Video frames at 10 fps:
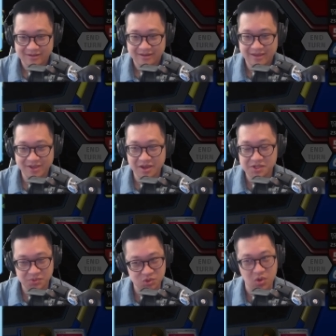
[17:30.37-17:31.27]
If he
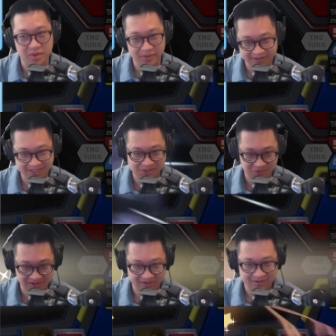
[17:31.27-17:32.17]
goes for Squawkabilly, that's
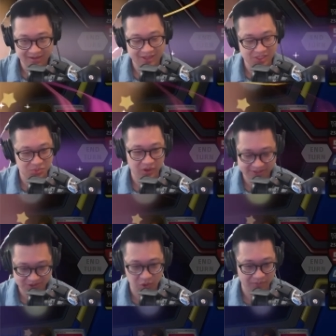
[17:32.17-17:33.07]
okay. At this point,
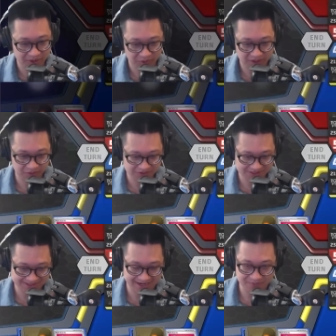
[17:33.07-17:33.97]
Squawkabilly without Lewis is
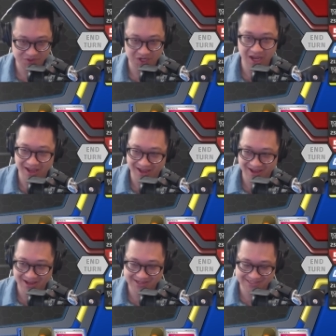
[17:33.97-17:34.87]
the game
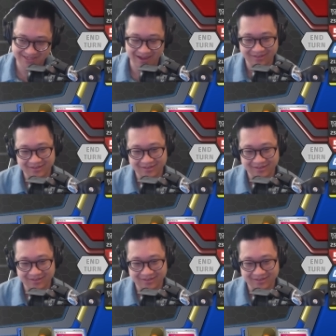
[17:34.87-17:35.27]
just yet.